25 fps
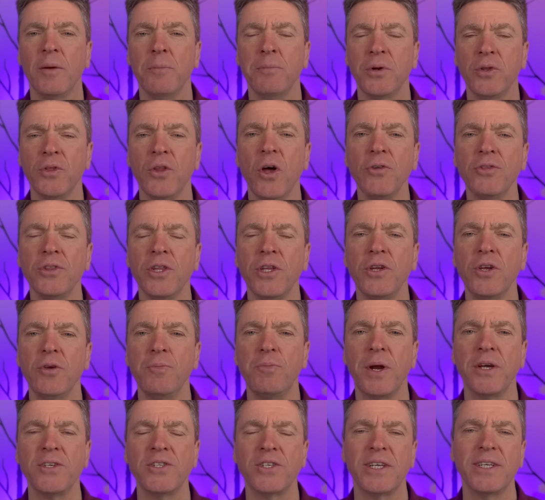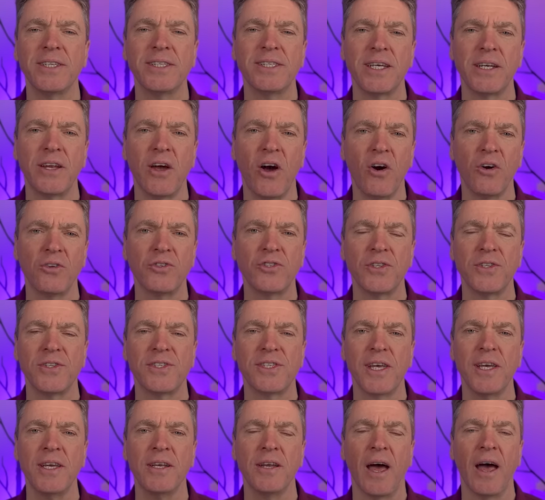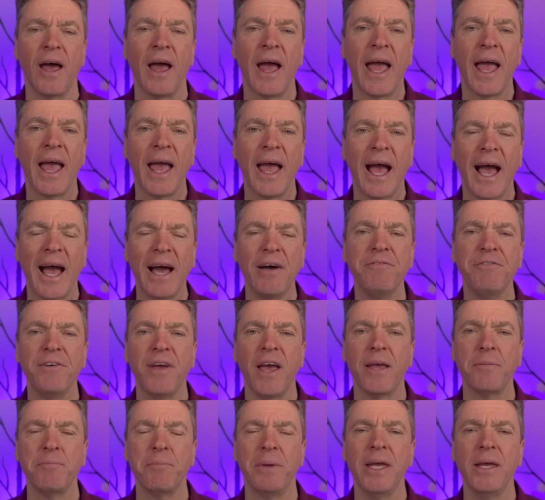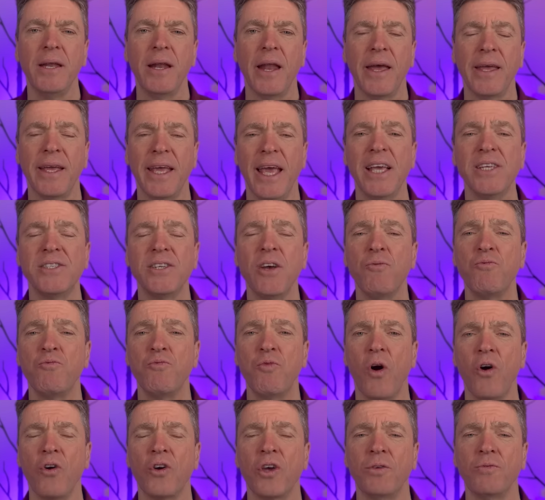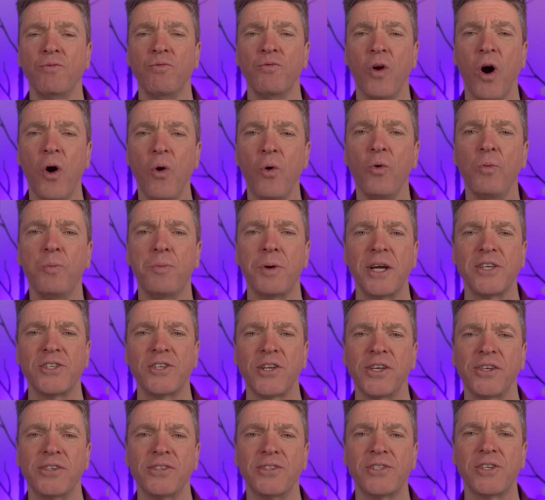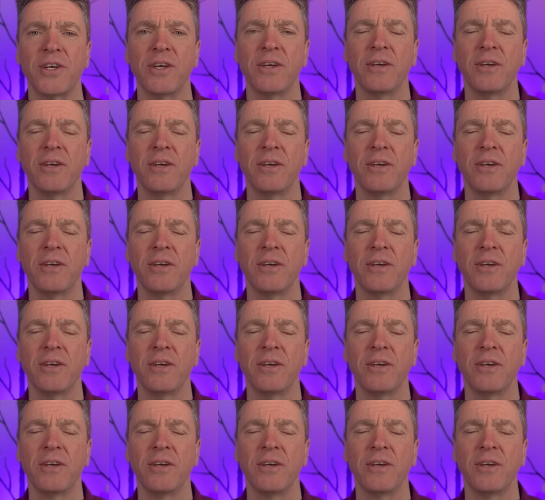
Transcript: But not the new president in Argentina. Javier Milei is a rock and roll president.